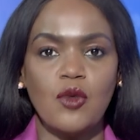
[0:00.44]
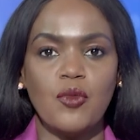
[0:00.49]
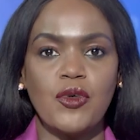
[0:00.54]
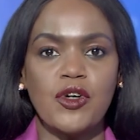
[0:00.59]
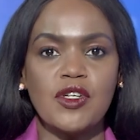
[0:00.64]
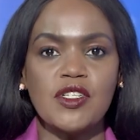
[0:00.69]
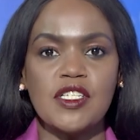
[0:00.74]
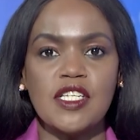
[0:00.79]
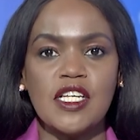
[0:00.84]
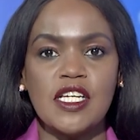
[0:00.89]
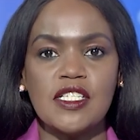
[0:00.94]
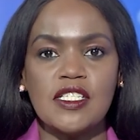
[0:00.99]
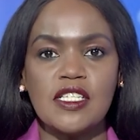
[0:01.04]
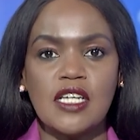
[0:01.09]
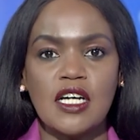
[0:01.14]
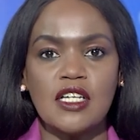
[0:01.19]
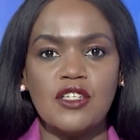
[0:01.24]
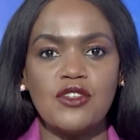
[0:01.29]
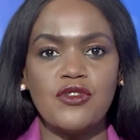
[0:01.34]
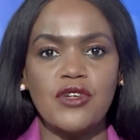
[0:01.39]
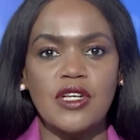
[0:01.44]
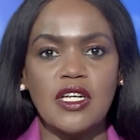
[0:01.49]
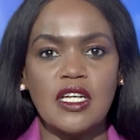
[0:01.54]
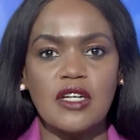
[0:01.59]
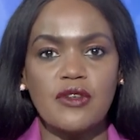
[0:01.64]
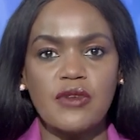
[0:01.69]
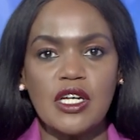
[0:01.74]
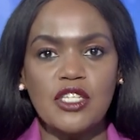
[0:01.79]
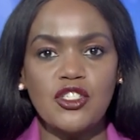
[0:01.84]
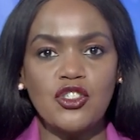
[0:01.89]
President
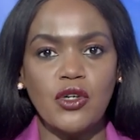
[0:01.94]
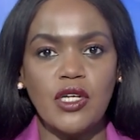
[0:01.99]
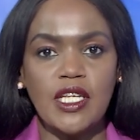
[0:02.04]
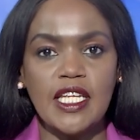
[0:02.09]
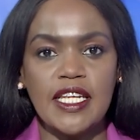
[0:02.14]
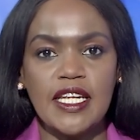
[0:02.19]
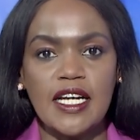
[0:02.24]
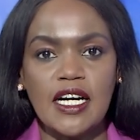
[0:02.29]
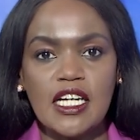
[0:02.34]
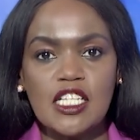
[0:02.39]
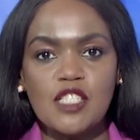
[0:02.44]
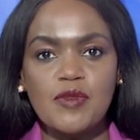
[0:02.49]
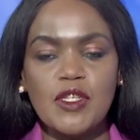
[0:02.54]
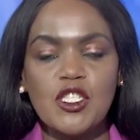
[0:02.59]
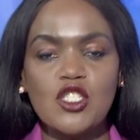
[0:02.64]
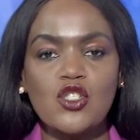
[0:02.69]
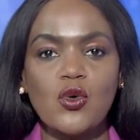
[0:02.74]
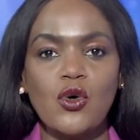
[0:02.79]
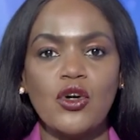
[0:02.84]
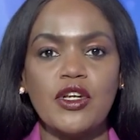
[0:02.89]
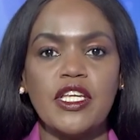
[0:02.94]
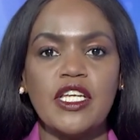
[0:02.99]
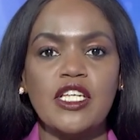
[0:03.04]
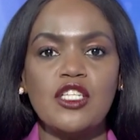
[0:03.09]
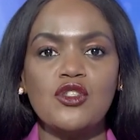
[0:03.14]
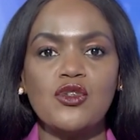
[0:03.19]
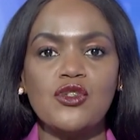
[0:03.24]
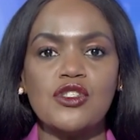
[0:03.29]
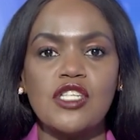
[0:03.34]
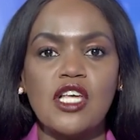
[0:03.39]
Andry Rajoelina has been sworn
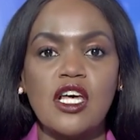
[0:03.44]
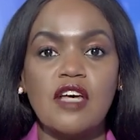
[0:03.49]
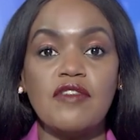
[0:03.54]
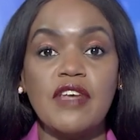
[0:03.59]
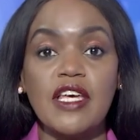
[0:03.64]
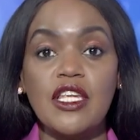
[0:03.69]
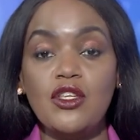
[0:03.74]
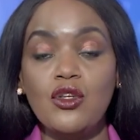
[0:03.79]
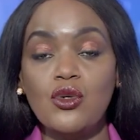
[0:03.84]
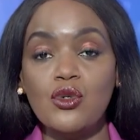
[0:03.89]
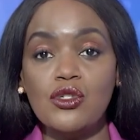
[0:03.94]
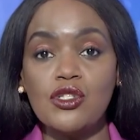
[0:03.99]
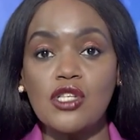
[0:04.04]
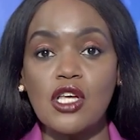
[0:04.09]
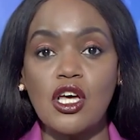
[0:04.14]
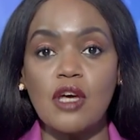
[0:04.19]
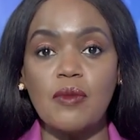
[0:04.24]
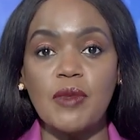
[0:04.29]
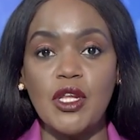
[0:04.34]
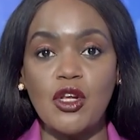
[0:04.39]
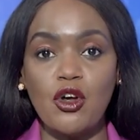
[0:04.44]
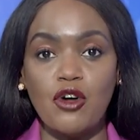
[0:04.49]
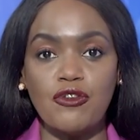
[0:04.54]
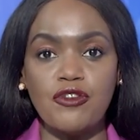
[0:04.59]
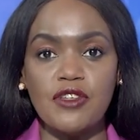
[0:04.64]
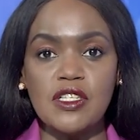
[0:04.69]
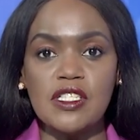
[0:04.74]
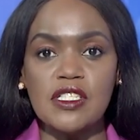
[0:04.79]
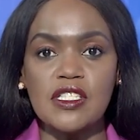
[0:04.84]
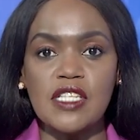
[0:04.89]
in to serve a new term in
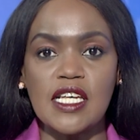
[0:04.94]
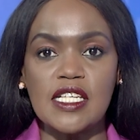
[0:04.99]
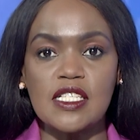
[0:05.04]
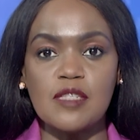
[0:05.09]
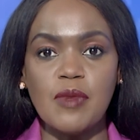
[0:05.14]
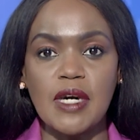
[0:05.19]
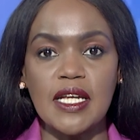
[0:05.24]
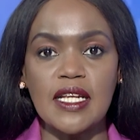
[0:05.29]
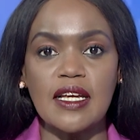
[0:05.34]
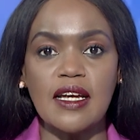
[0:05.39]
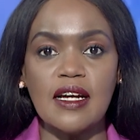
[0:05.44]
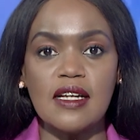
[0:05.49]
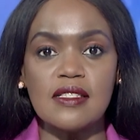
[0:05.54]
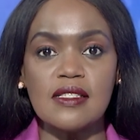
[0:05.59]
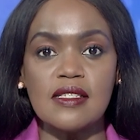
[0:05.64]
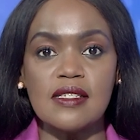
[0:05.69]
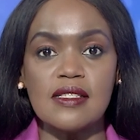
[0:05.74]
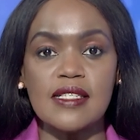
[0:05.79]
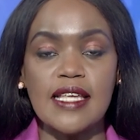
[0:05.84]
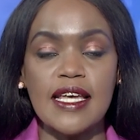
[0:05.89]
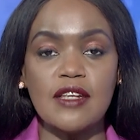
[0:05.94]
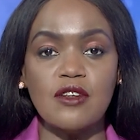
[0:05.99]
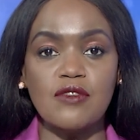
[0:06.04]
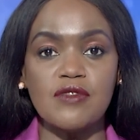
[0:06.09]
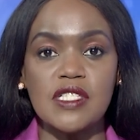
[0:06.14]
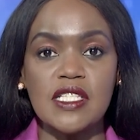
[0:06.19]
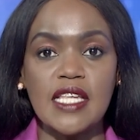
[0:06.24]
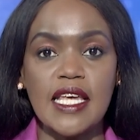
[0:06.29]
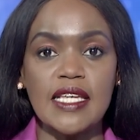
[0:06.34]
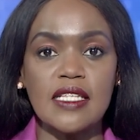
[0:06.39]
office as Madagascar's head
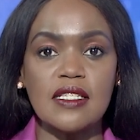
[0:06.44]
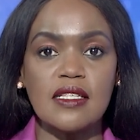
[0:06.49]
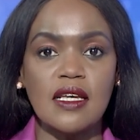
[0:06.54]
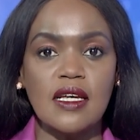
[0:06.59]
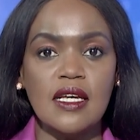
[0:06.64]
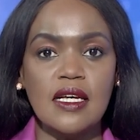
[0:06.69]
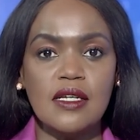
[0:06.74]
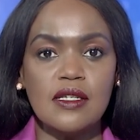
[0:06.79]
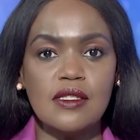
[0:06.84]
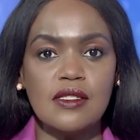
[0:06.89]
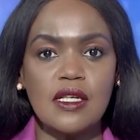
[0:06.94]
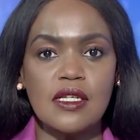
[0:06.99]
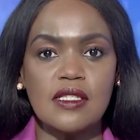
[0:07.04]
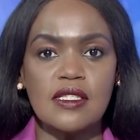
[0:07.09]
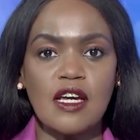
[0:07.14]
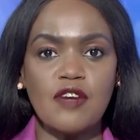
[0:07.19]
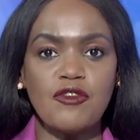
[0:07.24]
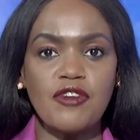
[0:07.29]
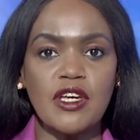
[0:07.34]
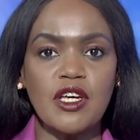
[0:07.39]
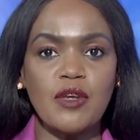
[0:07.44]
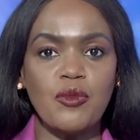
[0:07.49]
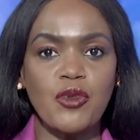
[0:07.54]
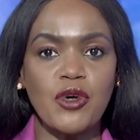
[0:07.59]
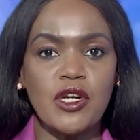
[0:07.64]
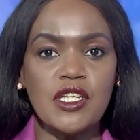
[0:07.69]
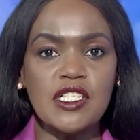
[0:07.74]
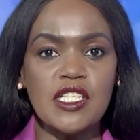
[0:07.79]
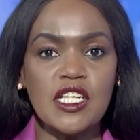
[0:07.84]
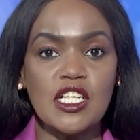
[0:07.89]
of state. Six African
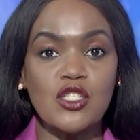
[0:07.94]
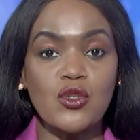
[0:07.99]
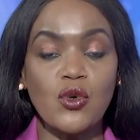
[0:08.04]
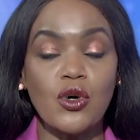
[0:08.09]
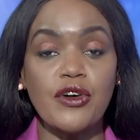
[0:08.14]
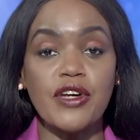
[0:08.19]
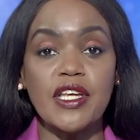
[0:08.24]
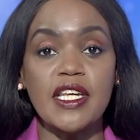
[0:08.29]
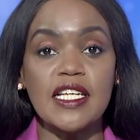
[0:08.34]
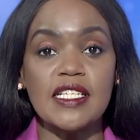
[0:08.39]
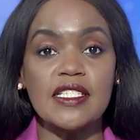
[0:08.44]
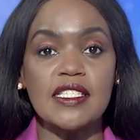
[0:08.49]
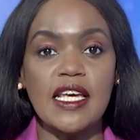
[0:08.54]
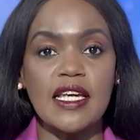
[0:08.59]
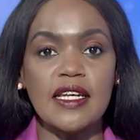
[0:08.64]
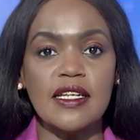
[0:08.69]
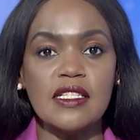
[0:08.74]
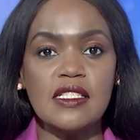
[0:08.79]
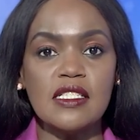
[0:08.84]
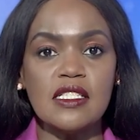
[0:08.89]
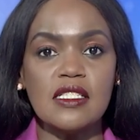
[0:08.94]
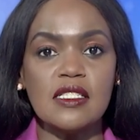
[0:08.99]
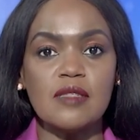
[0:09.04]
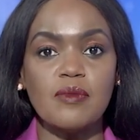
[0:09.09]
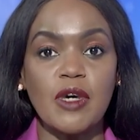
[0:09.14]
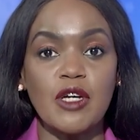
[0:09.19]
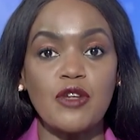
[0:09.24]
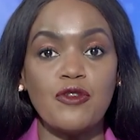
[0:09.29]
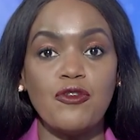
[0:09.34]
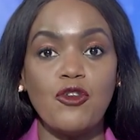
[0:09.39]
presidents were in
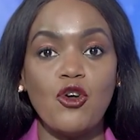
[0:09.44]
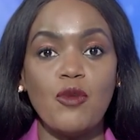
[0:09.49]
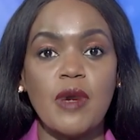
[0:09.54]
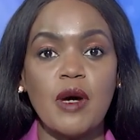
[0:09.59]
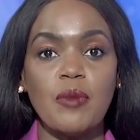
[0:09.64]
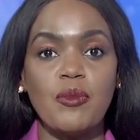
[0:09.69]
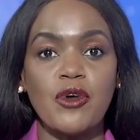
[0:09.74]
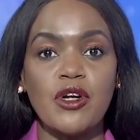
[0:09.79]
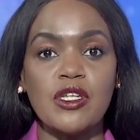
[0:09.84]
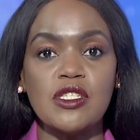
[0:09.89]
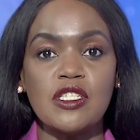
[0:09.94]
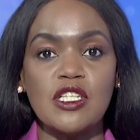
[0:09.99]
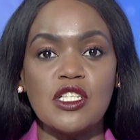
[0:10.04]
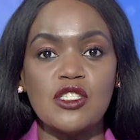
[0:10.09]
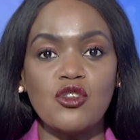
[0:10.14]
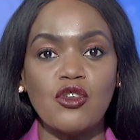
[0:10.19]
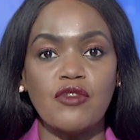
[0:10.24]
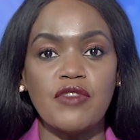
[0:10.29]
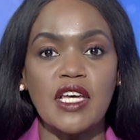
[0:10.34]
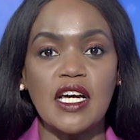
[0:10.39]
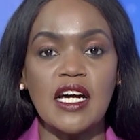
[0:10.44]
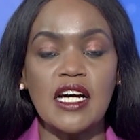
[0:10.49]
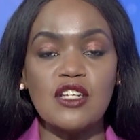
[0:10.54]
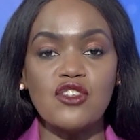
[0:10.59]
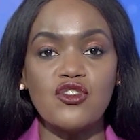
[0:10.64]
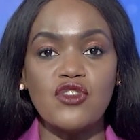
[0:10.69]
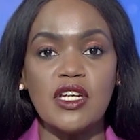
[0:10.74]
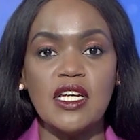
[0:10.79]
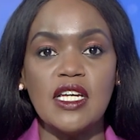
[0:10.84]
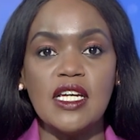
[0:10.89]
attendance, but former presidents of the
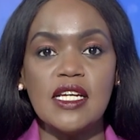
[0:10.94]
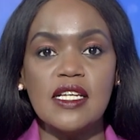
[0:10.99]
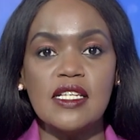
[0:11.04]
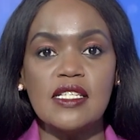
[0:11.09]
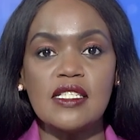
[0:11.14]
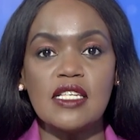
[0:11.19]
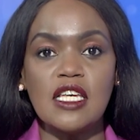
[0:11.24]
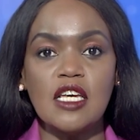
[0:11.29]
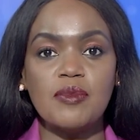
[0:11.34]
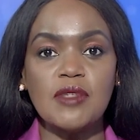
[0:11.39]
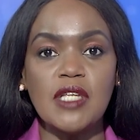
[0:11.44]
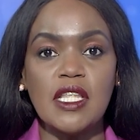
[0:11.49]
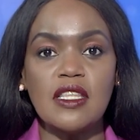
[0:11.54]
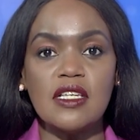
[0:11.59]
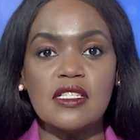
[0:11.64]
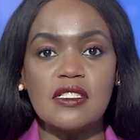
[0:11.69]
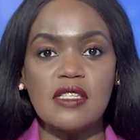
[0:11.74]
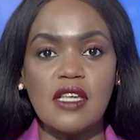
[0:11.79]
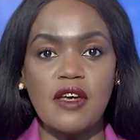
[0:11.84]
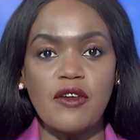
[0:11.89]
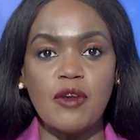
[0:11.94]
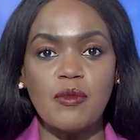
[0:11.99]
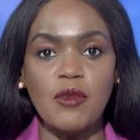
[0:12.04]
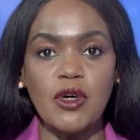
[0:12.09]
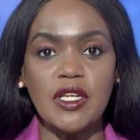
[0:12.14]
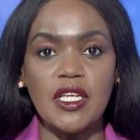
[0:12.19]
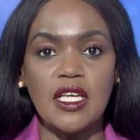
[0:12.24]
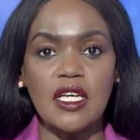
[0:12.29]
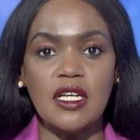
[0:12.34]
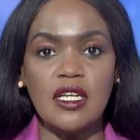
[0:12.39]
country skipped the
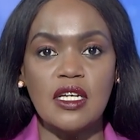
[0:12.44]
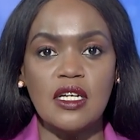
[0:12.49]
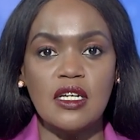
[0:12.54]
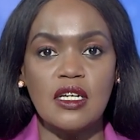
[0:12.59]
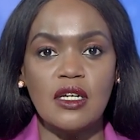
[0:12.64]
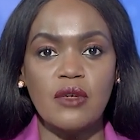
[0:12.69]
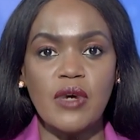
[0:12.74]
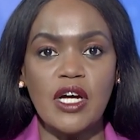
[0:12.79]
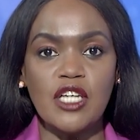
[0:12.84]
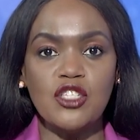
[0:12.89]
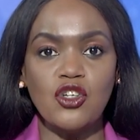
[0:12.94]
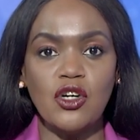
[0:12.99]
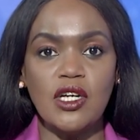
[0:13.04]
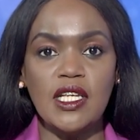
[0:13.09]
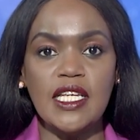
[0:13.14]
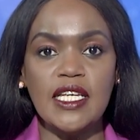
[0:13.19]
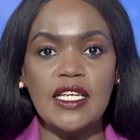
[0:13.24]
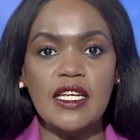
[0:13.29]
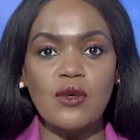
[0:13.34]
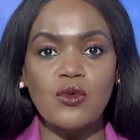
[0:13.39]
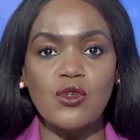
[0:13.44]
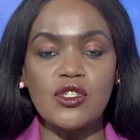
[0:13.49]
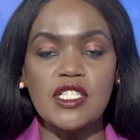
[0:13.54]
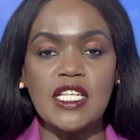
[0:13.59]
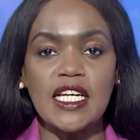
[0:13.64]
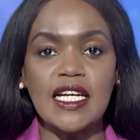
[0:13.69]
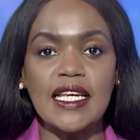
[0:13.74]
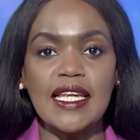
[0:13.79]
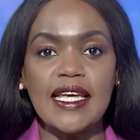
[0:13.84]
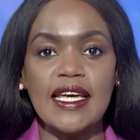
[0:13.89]
ceremony. Rajoelina was
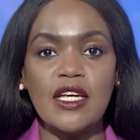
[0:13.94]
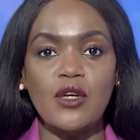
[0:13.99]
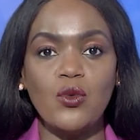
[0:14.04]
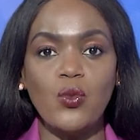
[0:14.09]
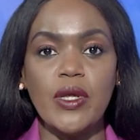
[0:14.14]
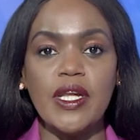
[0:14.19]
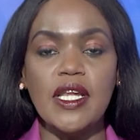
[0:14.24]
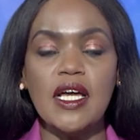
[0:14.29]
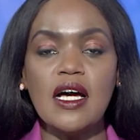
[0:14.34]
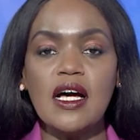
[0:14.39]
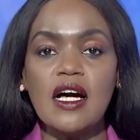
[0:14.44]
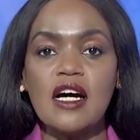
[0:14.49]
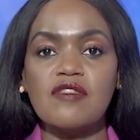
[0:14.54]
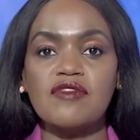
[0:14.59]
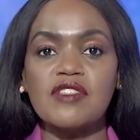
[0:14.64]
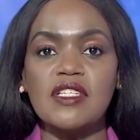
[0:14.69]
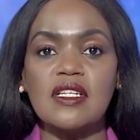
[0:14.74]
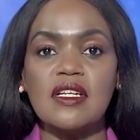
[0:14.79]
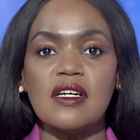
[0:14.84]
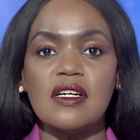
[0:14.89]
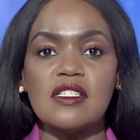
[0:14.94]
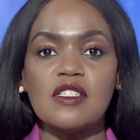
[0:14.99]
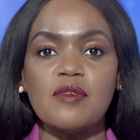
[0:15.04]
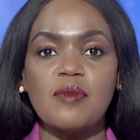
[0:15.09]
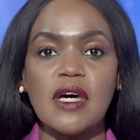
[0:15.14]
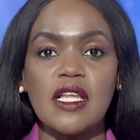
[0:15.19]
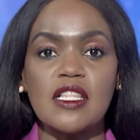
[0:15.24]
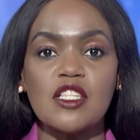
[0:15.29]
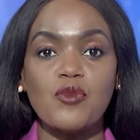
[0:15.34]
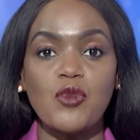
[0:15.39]
declared winner after last
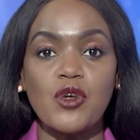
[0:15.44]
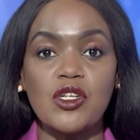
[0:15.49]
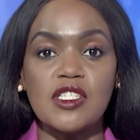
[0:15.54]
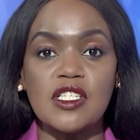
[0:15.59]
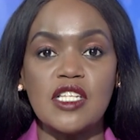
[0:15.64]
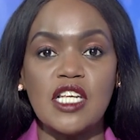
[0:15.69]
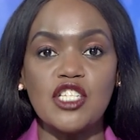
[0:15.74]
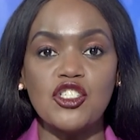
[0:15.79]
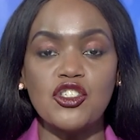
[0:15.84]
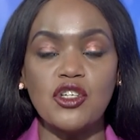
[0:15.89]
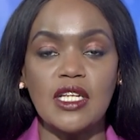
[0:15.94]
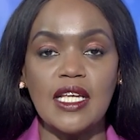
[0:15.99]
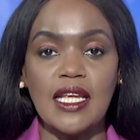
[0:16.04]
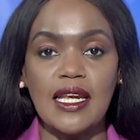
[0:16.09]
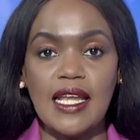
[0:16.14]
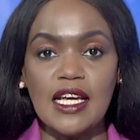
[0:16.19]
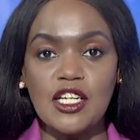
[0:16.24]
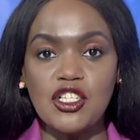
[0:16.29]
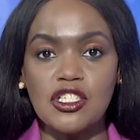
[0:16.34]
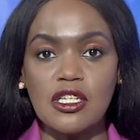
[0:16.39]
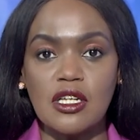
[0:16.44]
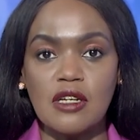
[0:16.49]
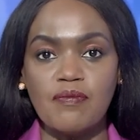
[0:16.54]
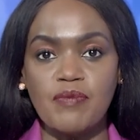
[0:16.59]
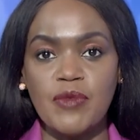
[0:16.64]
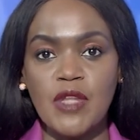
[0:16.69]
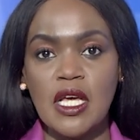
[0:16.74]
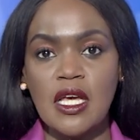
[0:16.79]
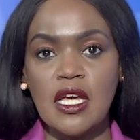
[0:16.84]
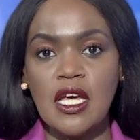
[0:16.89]
month's presidential election.